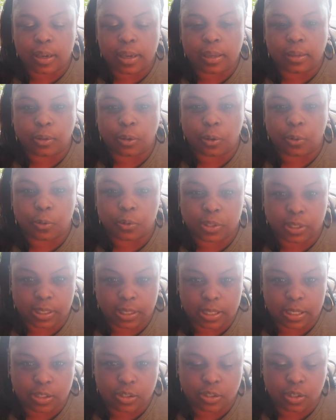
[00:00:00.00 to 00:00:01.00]
and holding
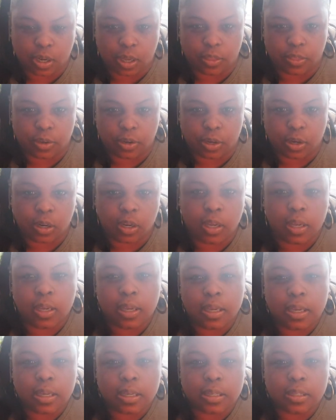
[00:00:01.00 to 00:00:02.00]
each other
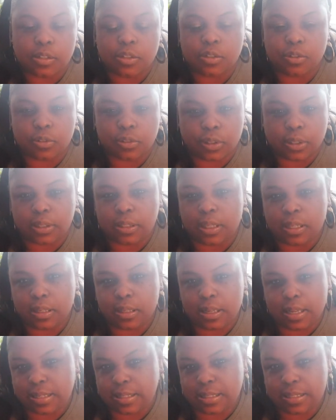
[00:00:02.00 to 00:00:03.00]
during the